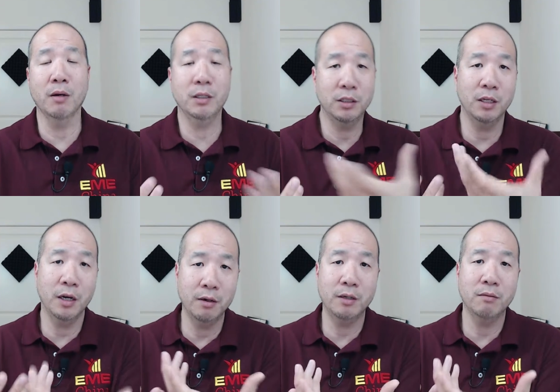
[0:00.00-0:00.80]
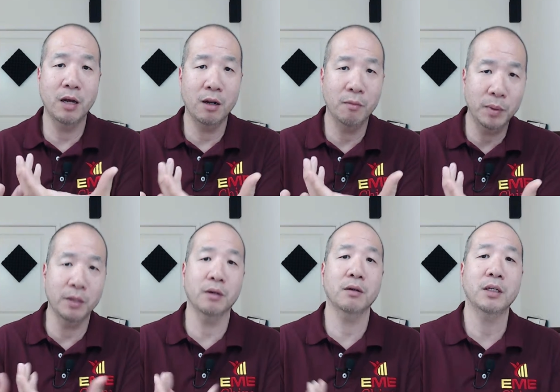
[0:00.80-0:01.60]
It's just a $100
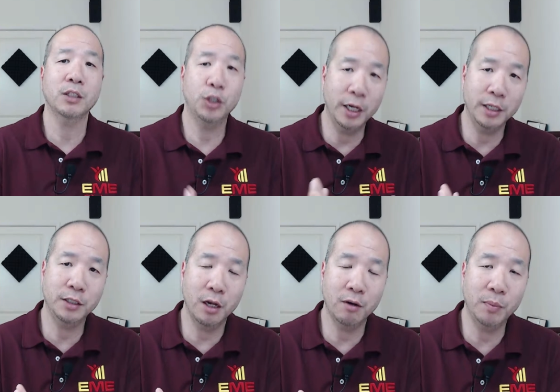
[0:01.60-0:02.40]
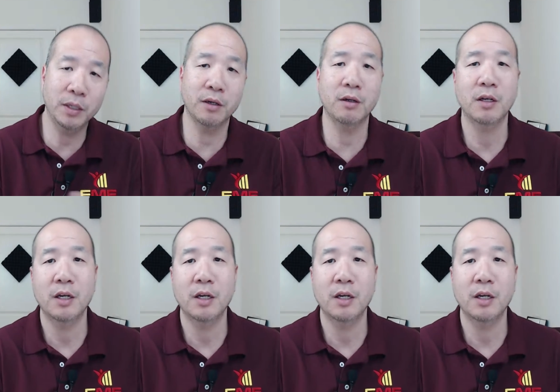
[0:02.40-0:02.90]
bill, Chinese dollar bill.